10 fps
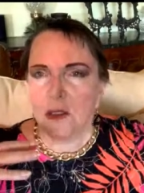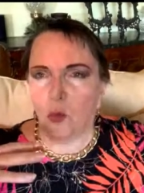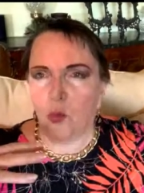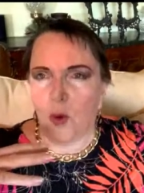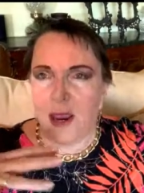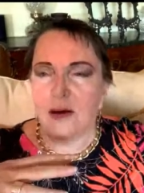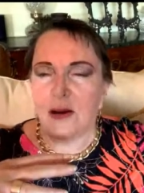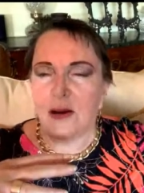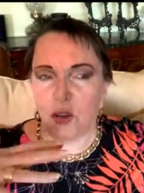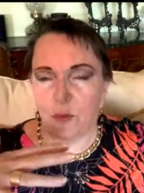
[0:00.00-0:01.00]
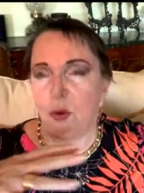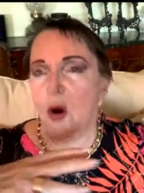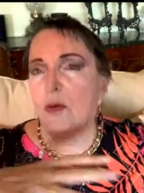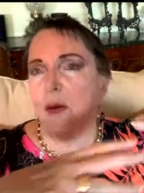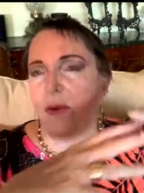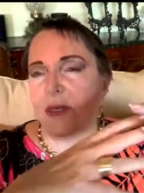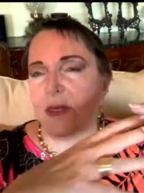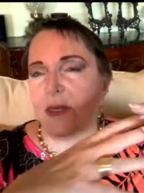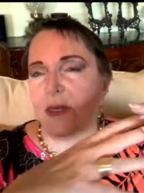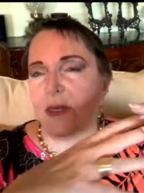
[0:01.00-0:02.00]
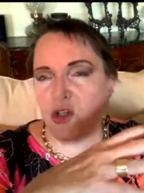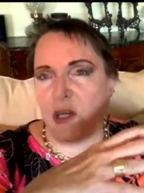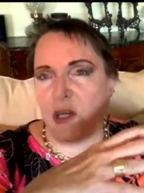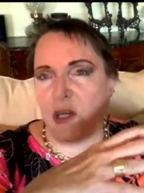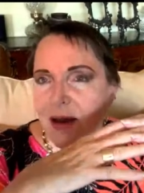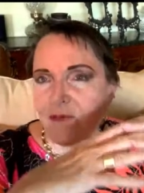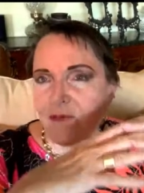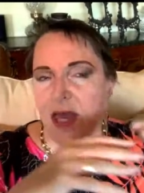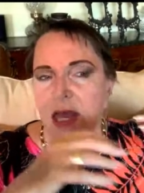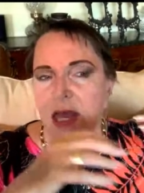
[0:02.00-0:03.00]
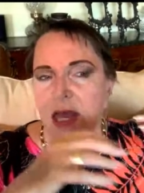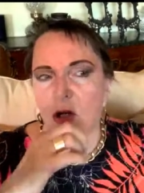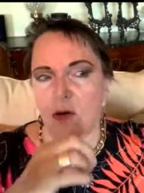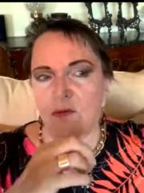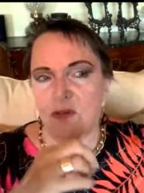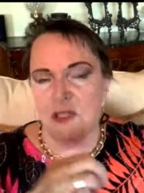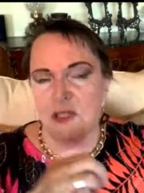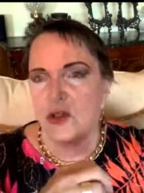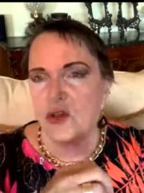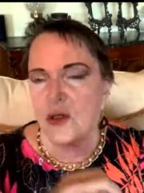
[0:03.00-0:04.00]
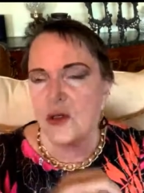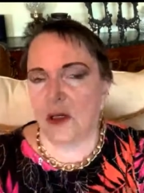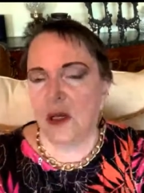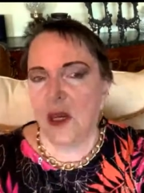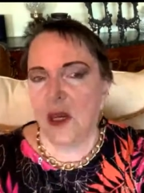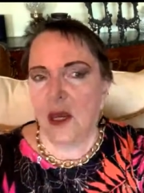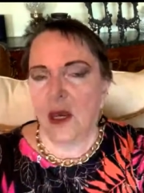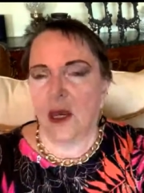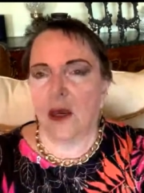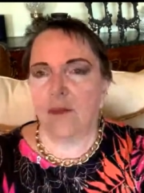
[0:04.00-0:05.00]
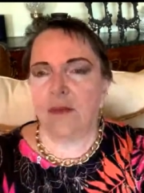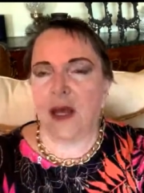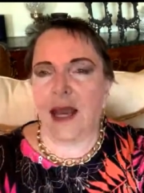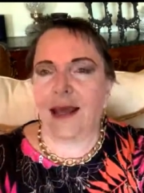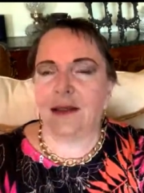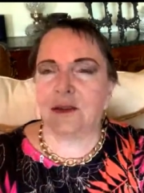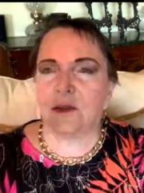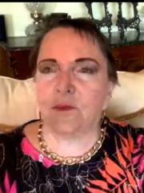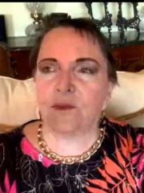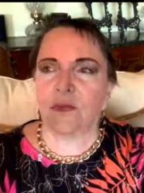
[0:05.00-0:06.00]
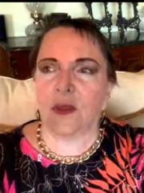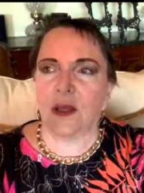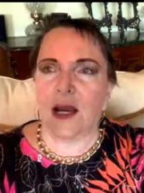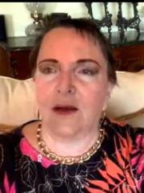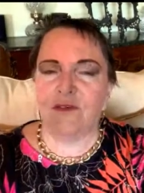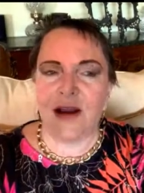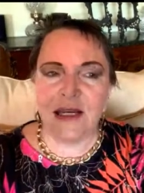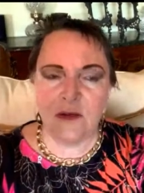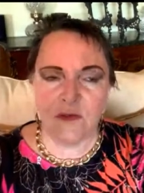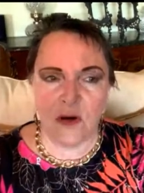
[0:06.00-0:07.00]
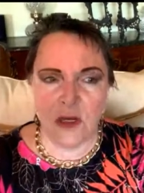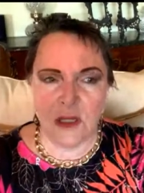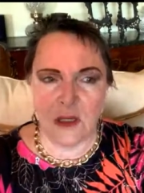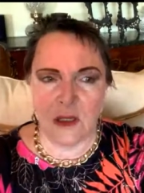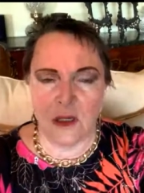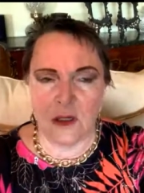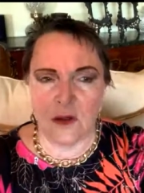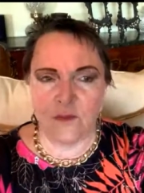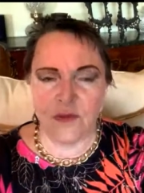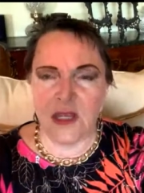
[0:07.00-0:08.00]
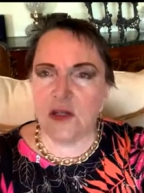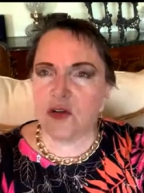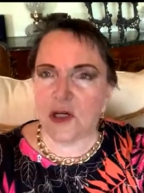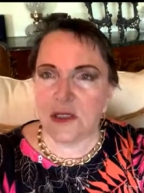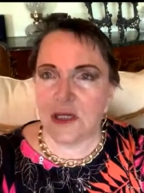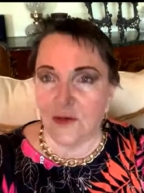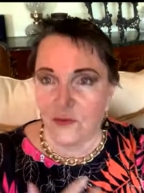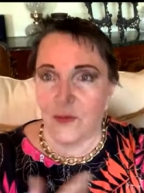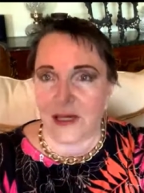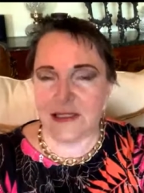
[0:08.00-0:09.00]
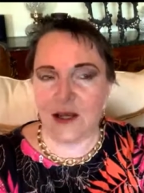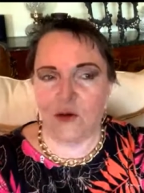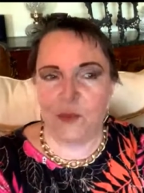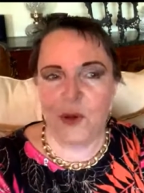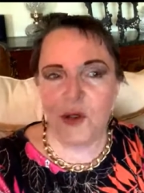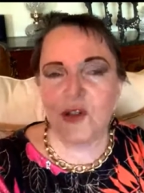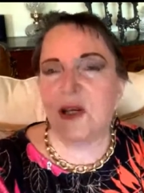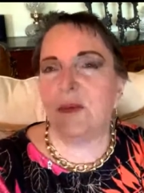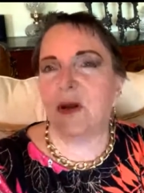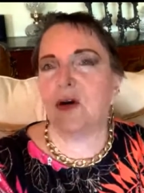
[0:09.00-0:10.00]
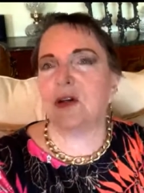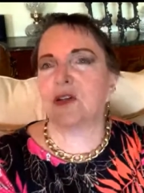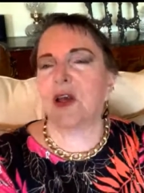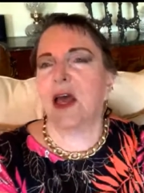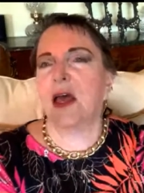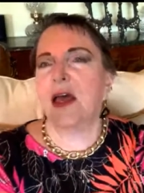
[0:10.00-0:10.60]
where to the point where we can actually have a conversation. And I find it very interesting for myself personally, because